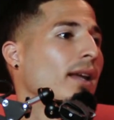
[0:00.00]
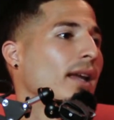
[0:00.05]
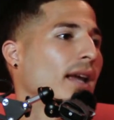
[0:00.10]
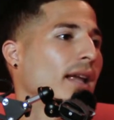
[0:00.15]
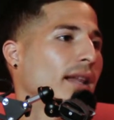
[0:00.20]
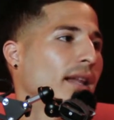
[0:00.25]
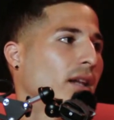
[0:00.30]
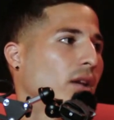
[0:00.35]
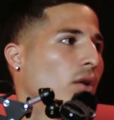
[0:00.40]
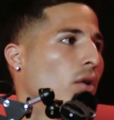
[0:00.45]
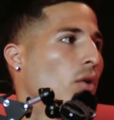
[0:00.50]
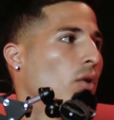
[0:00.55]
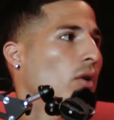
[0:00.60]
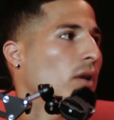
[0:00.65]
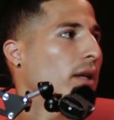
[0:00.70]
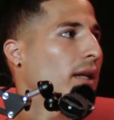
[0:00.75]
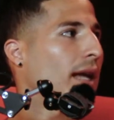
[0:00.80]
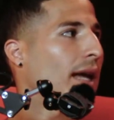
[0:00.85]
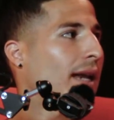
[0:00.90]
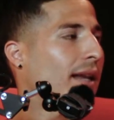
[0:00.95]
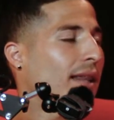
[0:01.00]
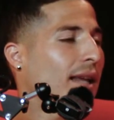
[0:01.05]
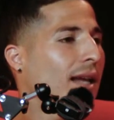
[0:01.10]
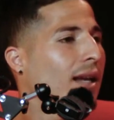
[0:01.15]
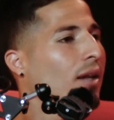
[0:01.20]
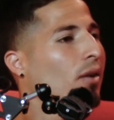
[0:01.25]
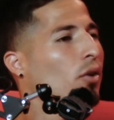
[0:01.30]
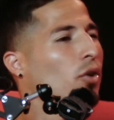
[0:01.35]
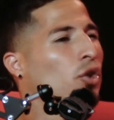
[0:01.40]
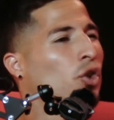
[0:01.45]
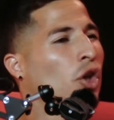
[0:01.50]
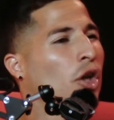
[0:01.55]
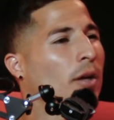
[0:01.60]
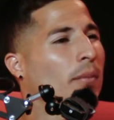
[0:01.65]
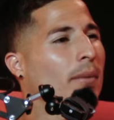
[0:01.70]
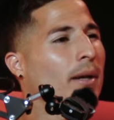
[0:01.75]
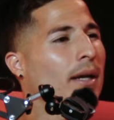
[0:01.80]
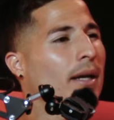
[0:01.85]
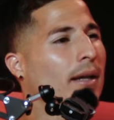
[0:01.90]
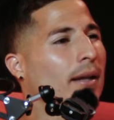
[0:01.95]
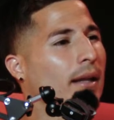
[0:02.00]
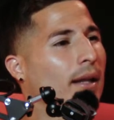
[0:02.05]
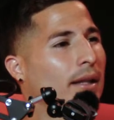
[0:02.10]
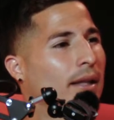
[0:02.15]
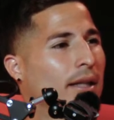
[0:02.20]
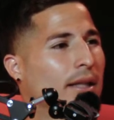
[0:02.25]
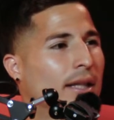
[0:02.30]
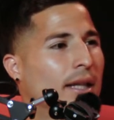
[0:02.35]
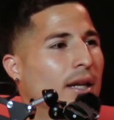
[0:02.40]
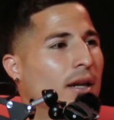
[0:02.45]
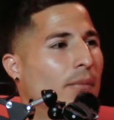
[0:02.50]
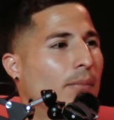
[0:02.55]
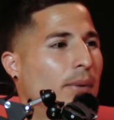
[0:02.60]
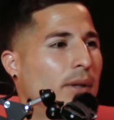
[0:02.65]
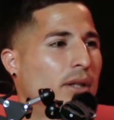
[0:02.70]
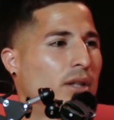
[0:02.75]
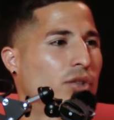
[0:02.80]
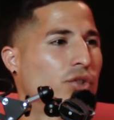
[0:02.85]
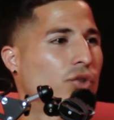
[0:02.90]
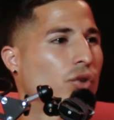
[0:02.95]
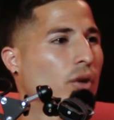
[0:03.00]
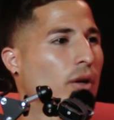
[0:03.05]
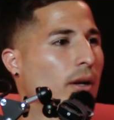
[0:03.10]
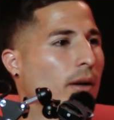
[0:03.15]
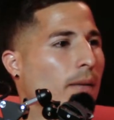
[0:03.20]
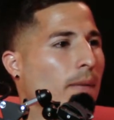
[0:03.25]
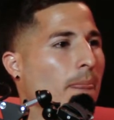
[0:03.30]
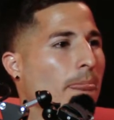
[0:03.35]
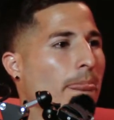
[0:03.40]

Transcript: And then Oakland had that little tournament that they did up in Detroit.